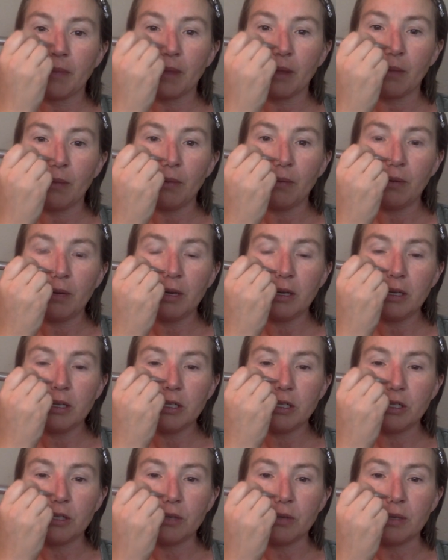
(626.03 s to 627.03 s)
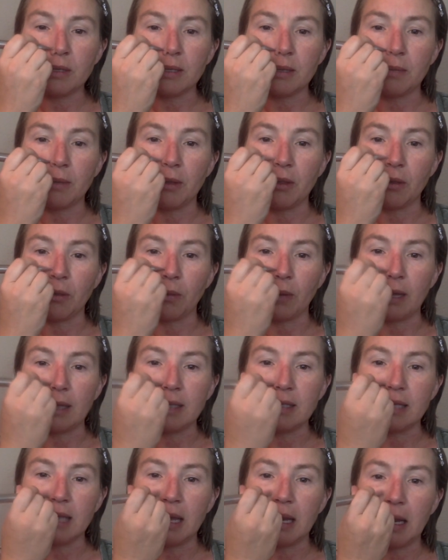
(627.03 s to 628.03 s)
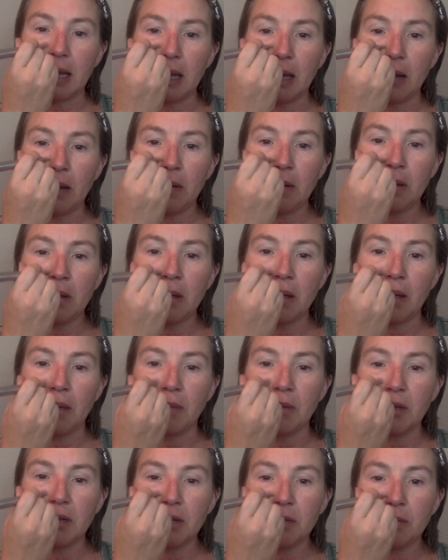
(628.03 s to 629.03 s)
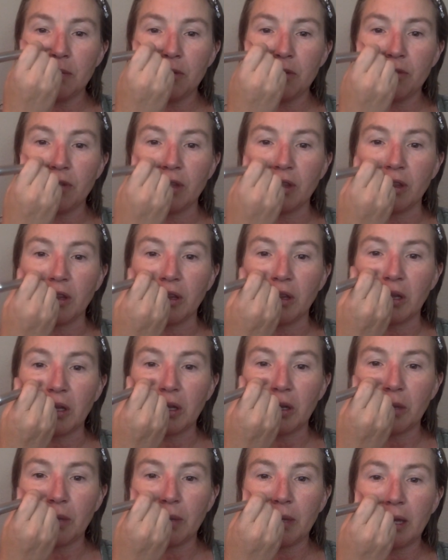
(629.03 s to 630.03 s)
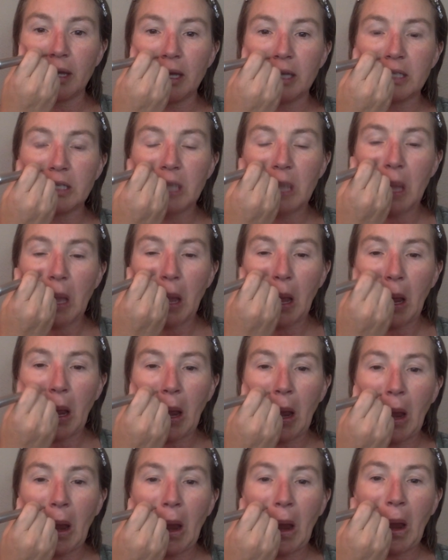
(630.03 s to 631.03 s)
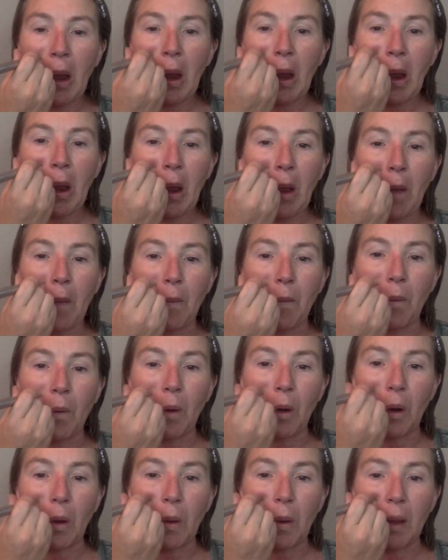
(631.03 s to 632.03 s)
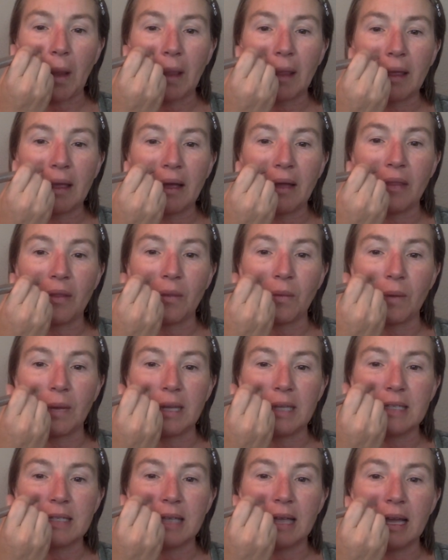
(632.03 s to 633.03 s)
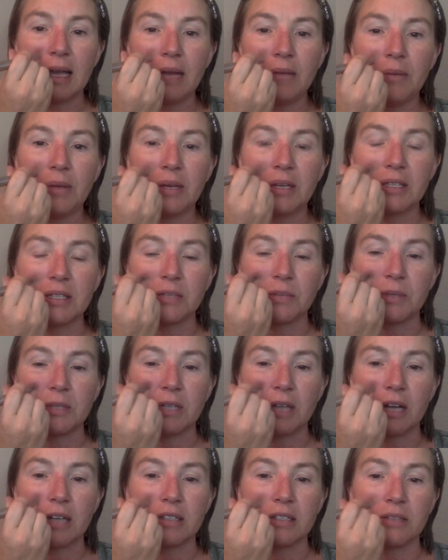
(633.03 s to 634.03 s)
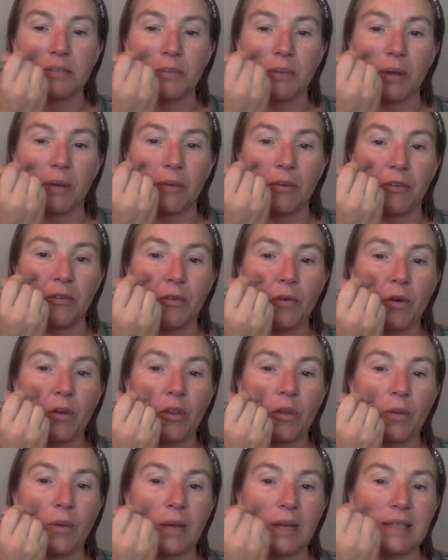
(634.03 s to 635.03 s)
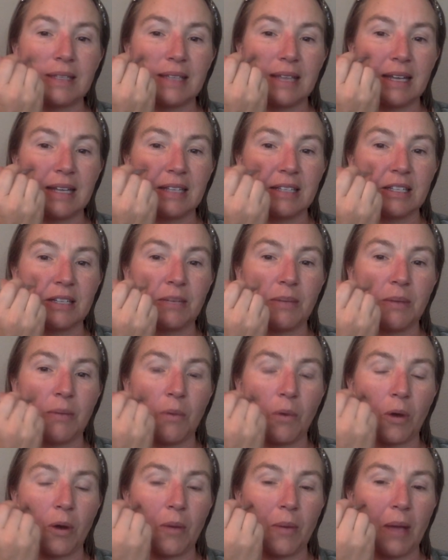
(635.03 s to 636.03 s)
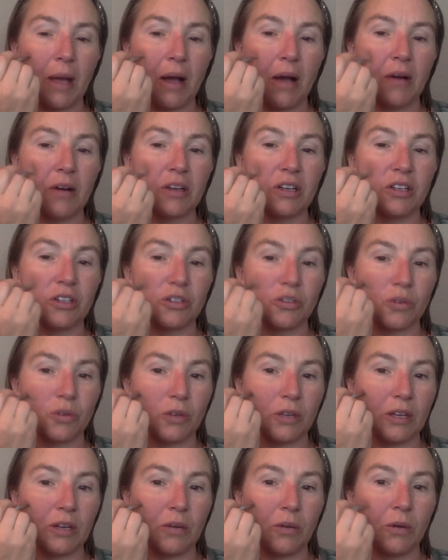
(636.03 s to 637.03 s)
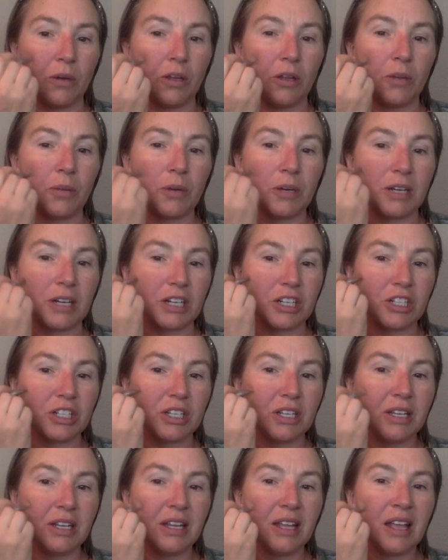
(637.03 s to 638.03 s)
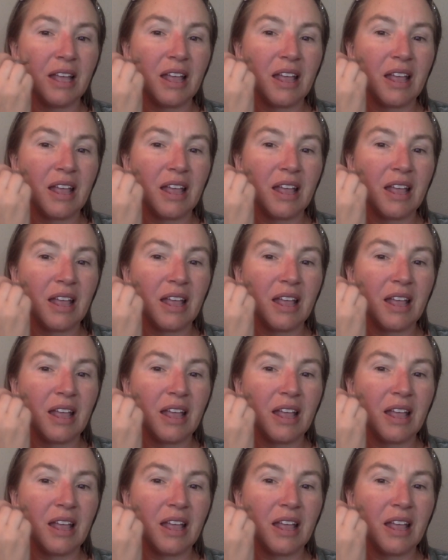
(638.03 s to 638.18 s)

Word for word: And what we're going to do is I'm on the right side now. I'm going to move a little bit more quickly on the right side because as we talked about before, the right side is going to be more about controlling oil production.